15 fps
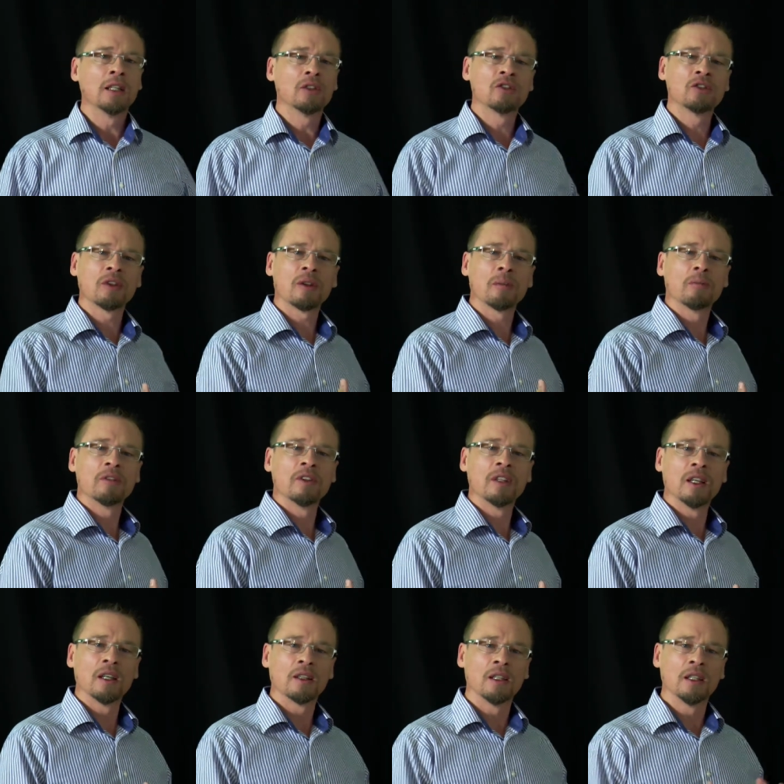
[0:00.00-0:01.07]
And so
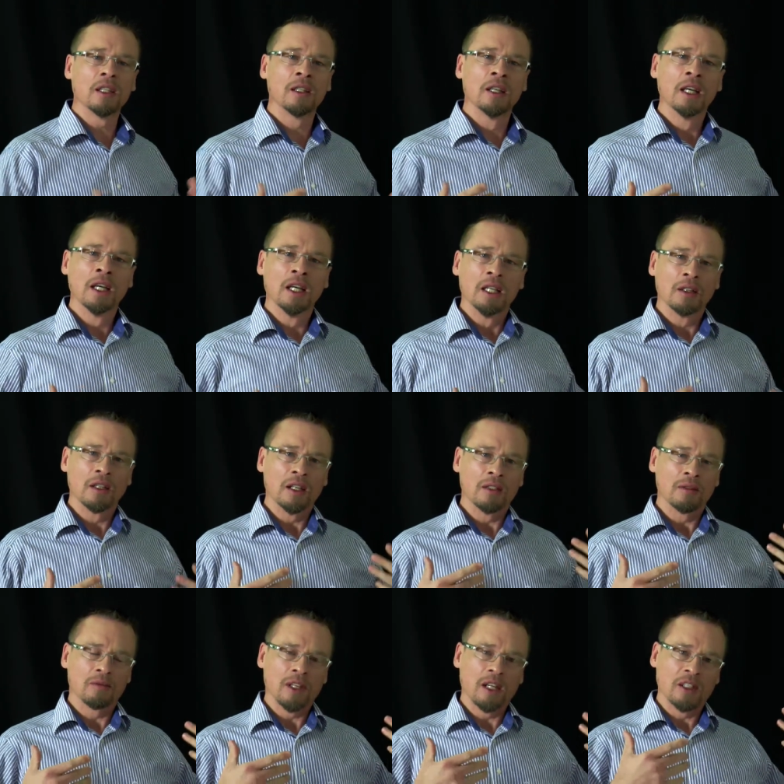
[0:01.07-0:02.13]

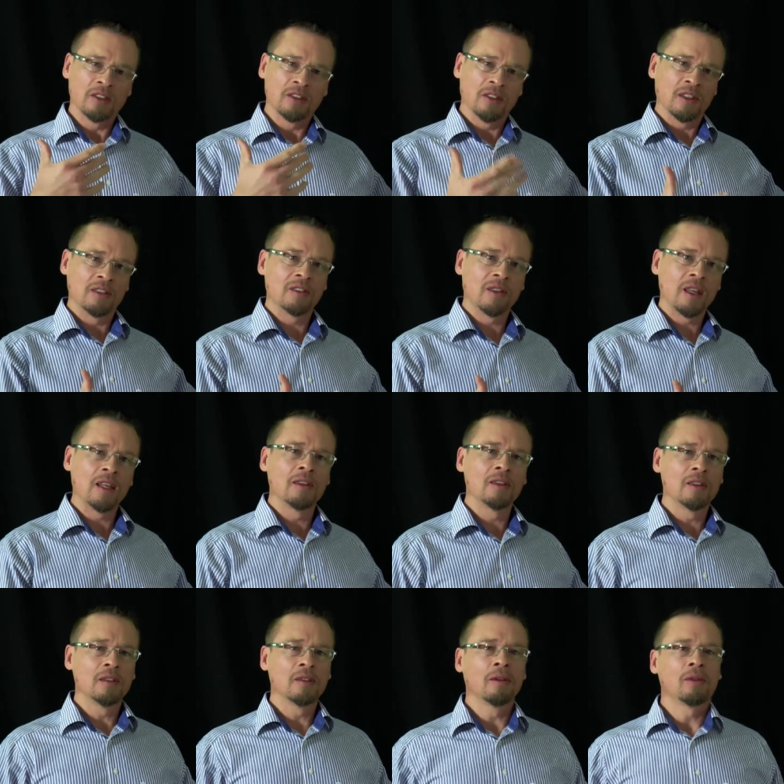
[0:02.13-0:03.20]
there's this
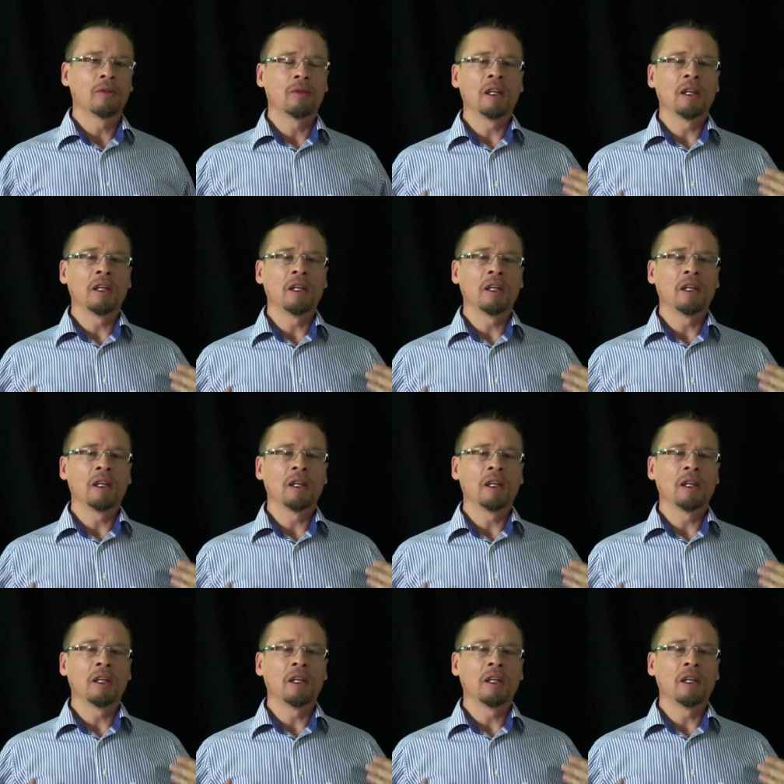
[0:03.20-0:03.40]
thing,